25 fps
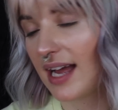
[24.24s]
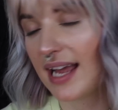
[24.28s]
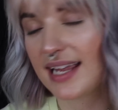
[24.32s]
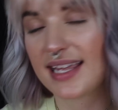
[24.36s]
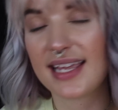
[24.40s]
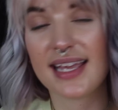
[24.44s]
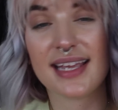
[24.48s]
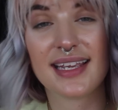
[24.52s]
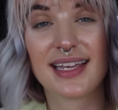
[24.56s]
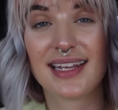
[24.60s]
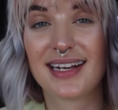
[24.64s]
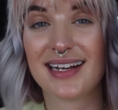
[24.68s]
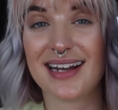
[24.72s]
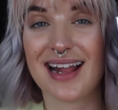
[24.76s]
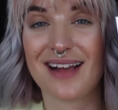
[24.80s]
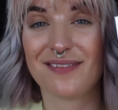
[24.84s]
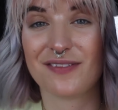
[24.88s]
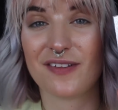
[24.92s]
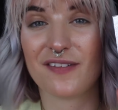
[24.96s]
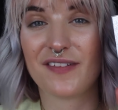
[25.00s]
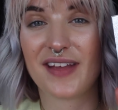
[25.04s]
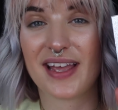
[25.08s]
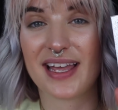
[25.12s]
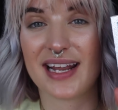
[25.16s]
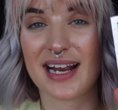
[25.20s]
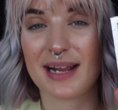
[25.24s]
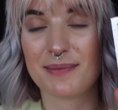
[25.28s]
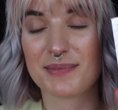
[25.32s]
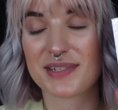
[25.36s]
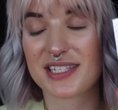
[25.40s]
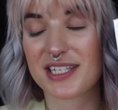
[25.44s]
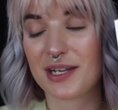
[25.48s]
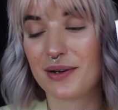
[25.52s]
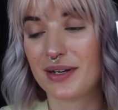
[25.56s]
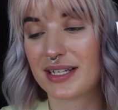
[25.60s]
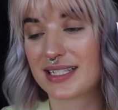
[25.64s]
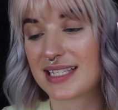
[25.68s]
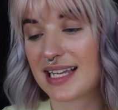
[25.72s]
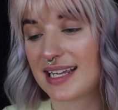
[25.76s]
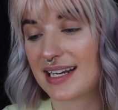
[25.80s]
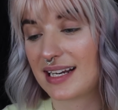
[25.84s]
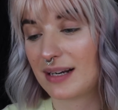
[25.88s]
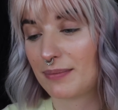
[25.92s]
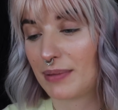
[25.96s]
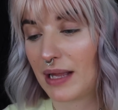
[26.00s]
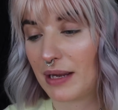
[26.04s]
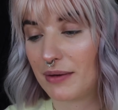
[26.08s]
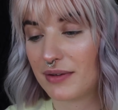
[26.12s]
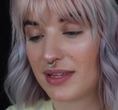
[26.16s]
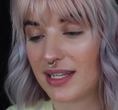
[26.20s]
I can't get enough of it and I'm so excited
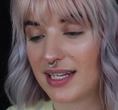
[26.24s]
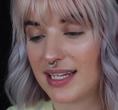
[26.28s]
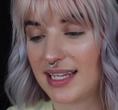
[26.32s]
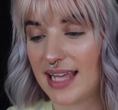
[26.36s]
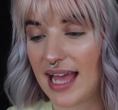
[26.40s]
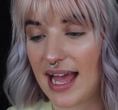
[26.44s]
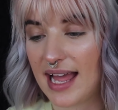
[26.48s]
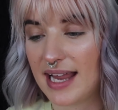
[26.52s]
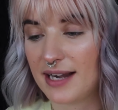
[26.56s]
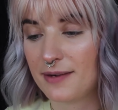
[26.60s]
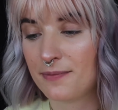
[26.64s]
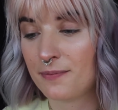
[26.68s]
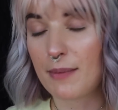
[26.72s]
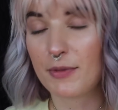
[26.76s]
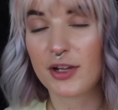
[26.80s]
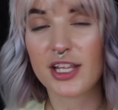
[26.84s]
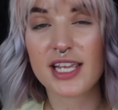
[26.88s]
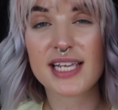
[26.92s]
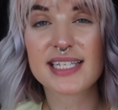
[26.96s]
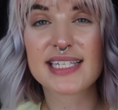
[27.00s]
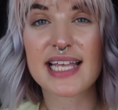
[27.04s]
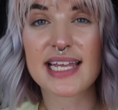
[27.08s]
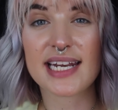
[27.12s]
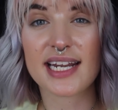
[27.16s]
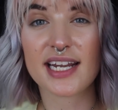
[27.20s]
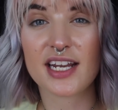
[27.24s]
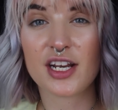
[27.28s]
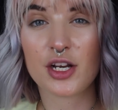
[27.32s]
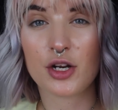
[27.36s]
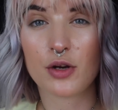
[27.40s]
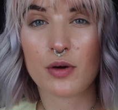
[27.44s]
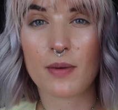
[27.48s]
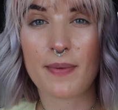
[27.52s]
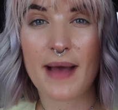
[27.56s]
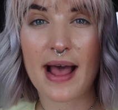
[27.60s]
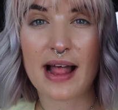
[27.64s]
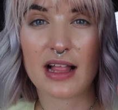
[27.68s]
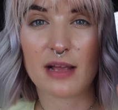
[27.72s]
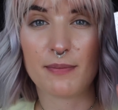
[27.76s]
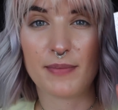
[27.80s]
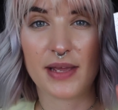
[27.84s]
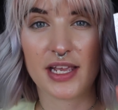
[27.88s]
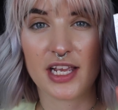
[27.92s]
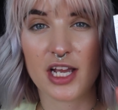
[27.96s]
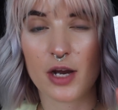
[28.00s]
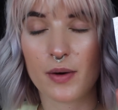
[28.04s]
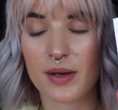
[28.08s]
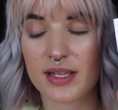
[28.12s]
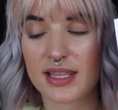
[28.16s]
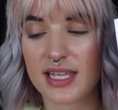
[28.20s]
to play with it again. I'm really excited to do a palette
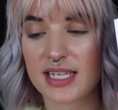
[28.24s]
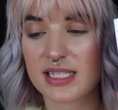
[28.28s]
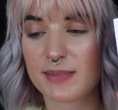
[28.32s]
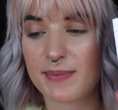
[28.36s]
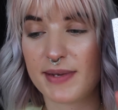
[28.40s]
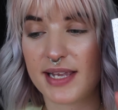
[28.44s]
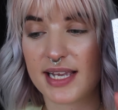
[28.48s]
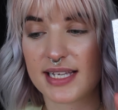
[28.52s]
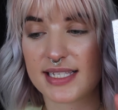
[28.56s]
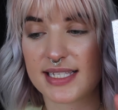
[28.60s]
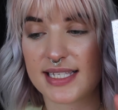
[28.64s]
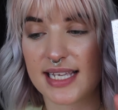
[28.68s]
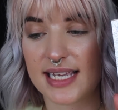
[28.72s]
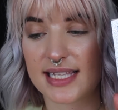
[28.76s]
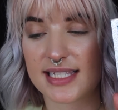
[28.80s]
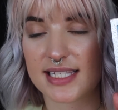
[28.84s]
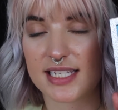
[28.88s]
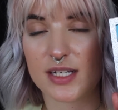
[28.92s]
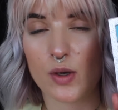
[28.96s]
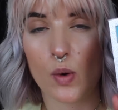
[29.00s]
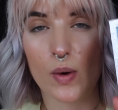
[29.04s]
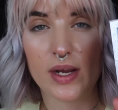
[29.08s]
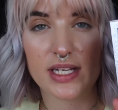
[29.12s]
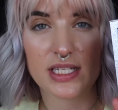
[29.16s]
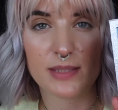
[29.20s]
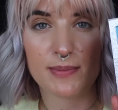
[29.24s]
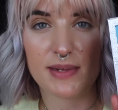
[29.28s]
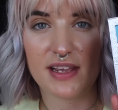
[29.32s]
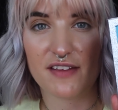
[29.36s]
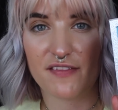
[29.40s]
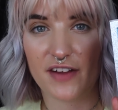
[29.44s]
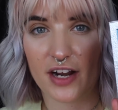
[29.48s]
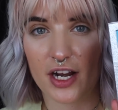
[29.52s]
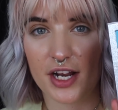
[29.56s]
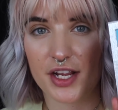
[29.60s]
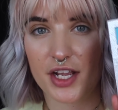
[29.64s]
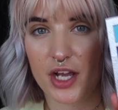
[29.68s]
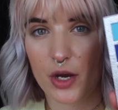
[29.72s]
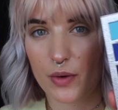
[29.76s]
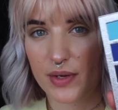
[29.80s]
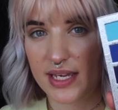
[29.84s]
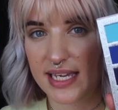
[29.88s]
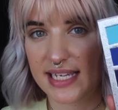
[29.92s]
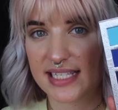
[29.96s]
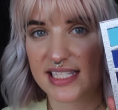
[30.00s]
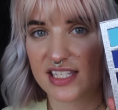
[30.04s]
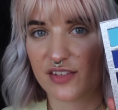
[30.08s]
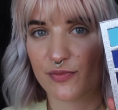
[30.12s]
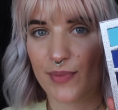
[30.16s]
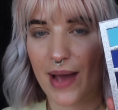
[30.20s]
bingo with this because it's going to be a very
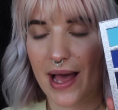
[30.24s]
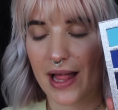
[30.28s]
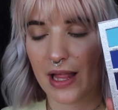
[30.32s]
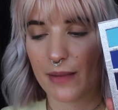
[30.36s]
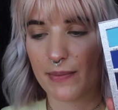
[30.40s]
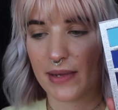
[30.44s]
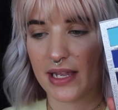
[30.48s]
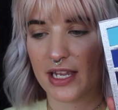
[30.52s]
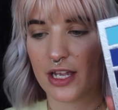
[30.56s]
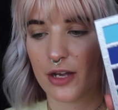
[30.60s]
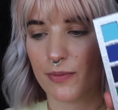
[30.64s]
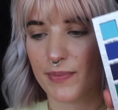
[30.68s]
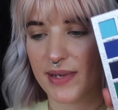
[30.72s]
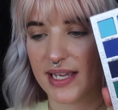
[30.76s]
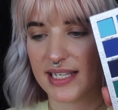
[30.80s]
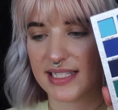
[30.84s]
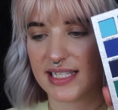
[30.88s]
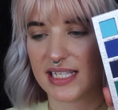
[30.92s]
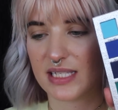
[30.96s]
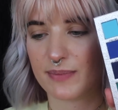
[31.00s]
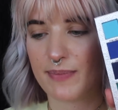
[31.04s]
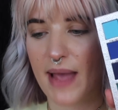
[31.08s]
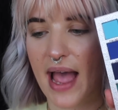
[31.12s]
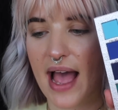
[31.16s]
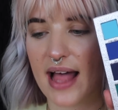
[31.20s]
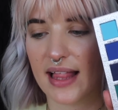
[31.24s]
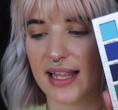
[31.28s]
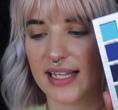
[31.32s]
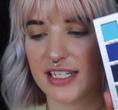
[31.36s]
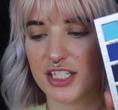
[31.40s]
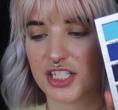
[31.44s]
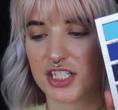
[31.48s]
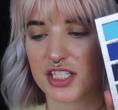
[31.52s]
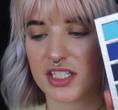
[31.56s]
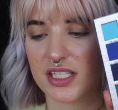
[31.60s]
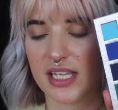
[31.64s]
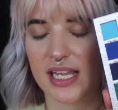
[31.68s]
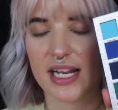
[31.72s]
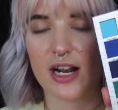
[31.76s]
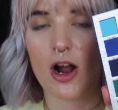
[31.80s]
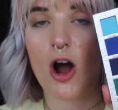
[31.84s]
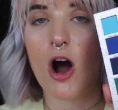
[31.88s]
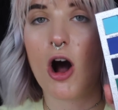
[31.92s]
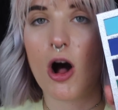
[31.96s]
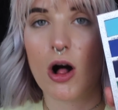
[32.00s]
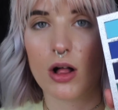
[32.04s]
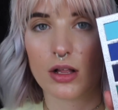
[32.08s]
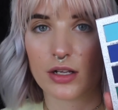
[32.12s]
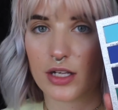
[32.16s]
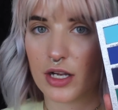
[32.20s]
cohesive palette bingo because this palette just, it
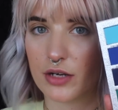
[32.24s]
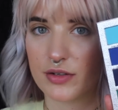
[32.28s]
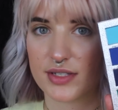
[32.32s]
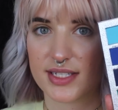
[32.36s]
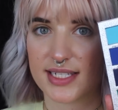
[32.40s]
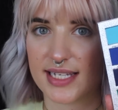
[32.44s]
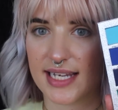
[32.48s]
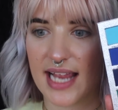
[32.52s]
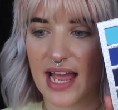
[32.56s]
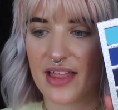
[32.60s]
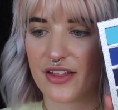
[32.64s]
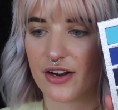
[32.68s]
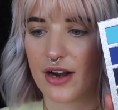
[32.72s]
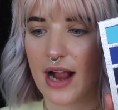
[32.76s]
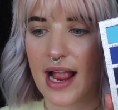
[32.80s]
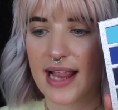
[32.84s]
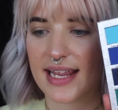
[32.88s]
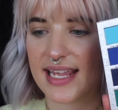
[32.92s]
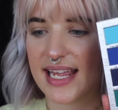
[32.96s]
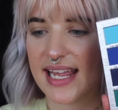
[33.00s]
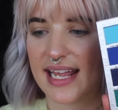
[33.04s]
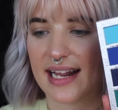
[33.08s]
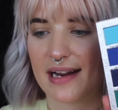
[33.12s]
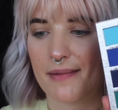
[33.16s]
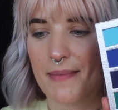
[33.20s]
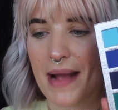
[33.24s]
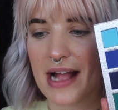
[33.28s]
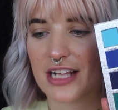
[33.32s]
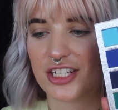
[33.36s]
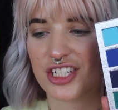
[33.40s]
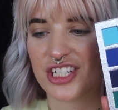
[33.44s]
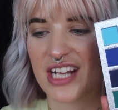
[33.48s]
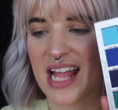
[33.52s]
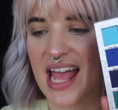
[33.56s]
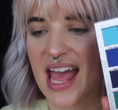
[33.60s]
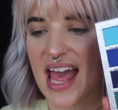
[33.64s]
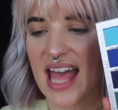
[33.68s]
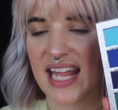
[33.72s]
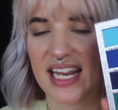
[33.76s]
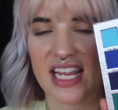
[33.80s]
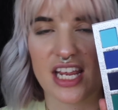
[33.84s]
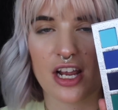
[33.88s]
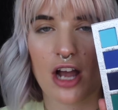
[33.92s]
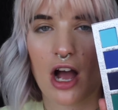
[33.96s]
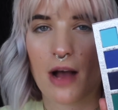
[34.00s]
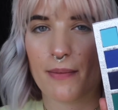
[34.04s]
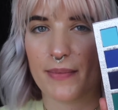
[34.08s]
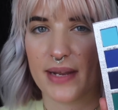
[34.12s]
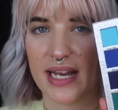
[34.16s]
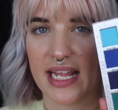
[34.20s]
all goes together. I can't imagine any
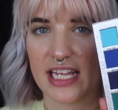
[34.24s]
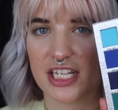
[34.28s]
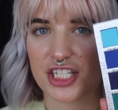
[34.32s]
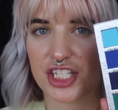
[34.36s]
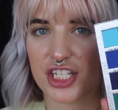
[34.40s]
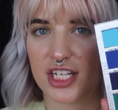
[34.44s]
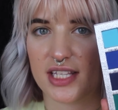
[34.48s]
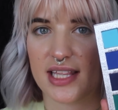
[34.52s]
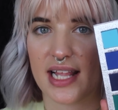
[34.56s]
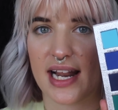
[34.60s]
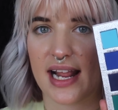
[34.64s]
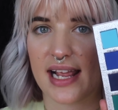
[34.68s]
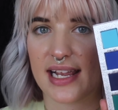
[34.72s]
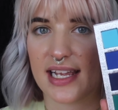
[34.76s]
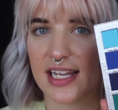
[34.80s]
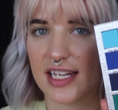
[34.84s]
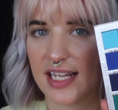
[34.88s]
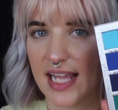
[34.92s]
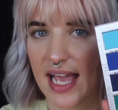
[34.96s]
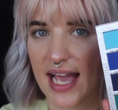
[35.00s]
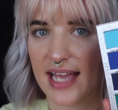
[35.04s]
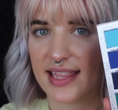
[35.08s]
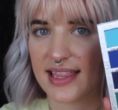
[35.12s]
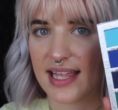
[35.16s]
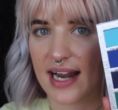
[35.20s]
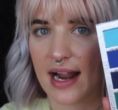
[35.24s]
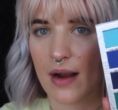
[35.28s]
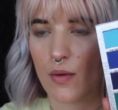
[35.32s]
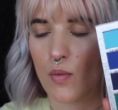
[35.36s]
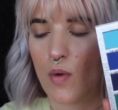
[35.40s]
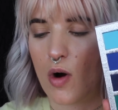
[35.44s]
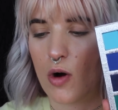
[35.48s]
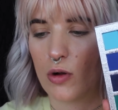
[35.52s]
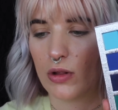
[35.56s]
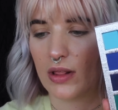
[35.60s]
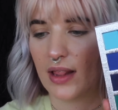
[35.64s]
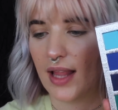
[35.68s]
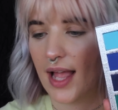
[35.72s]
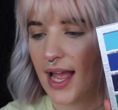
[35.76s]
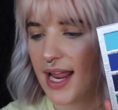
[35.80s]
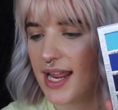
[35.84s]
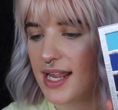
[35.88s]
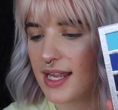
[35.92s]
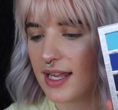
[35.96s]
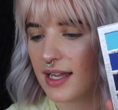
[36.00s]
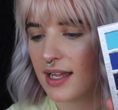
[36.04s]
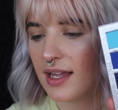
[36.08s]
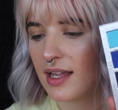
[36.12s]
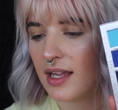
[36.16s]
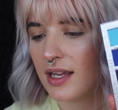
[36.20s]
combination that I could get that I won't
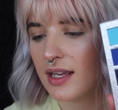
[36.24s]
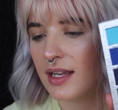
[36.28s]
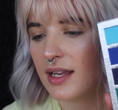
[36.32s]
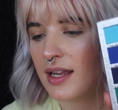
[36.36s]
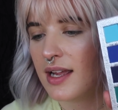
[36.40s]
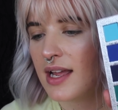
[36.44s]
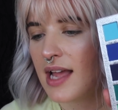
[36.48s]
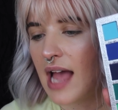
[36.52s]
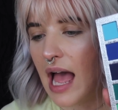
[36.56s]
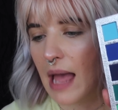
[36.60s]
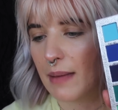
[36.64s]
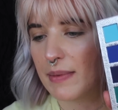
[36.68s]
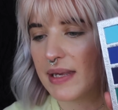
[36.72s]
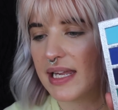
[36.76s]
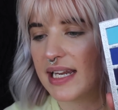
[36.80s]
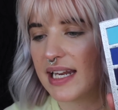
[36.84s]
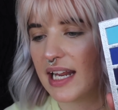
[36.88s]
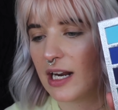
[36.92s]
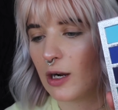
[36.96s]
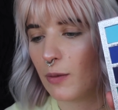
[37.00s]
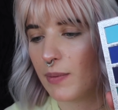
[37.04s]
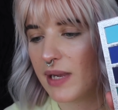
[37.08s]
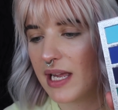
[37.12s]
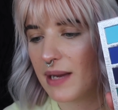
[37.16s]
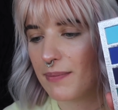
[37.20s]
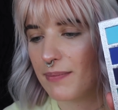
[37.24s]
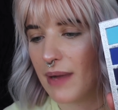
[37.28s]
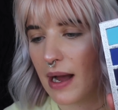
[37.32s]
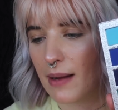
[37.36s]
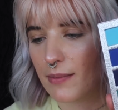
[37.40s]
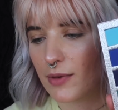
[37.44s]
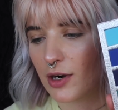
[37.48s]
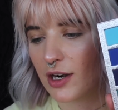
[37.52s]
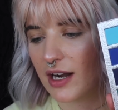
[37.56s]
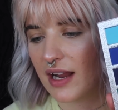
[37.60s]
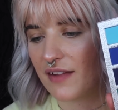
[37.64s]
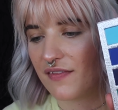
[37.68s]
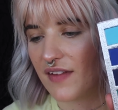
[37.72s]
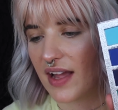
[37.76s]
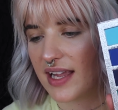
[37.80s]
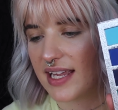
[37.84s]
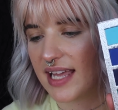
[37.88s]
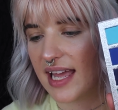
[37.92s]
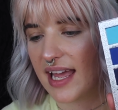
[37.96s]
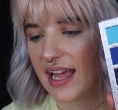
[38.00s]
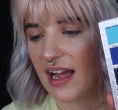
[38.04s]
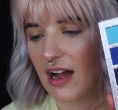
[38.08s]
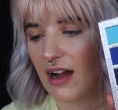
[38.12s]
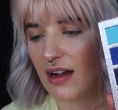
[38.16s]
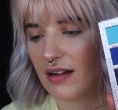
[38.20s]
like. I mean, it'll be a bummer if I
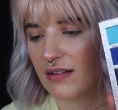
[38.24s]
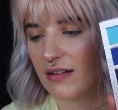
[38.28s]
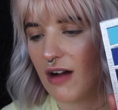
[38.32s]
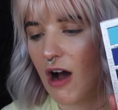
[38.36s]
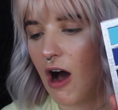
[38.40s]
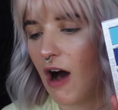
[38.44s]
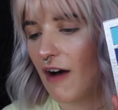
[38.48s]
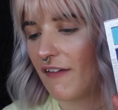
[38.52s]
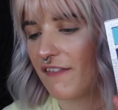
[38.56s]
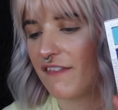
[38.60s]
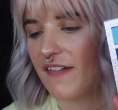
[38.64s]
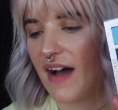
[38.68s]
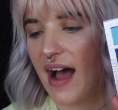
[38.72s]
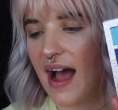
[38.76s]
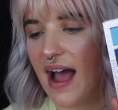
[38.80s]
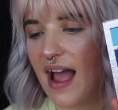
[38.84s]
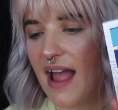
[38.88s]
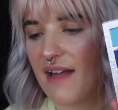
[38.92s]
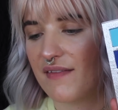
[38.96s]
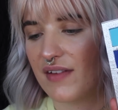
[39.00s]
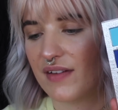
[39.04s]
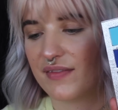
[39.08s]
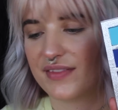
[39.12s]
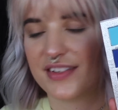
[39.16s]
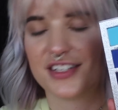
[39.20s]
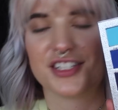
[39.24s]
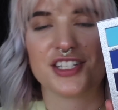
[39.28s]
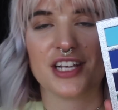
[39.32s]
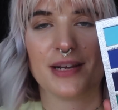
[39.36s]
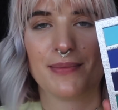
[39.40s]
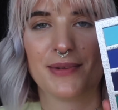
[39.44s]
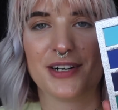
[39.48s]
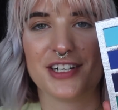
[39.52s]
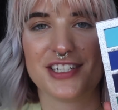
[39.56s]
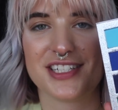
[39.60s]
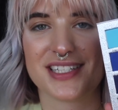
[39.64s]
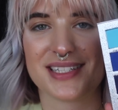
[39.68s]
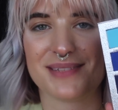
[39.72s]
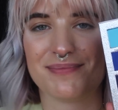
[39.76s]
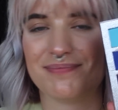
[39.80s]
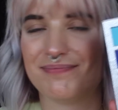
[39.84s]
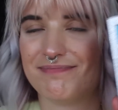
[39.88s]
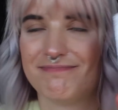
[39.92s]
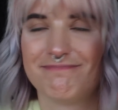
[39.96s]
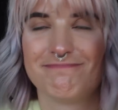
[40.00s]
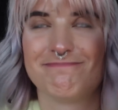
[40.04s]
get all five of the shimmers.